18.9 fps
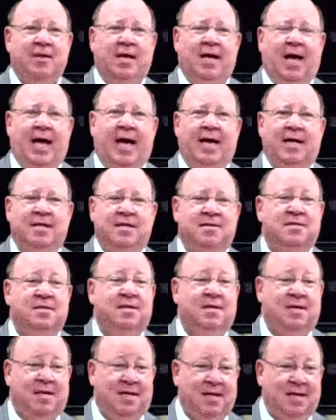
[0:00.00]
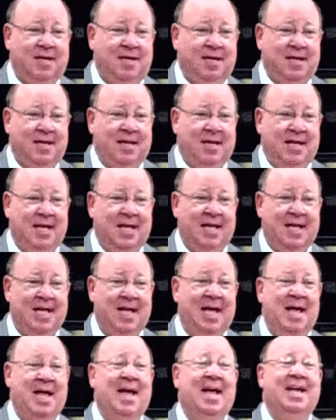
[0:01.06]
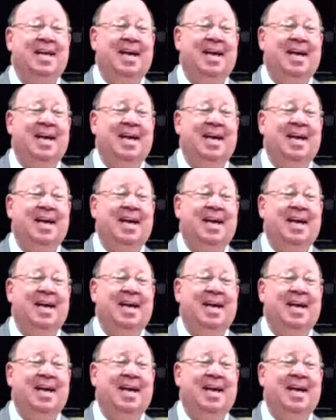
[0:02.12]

The next 7 years seemed like 50.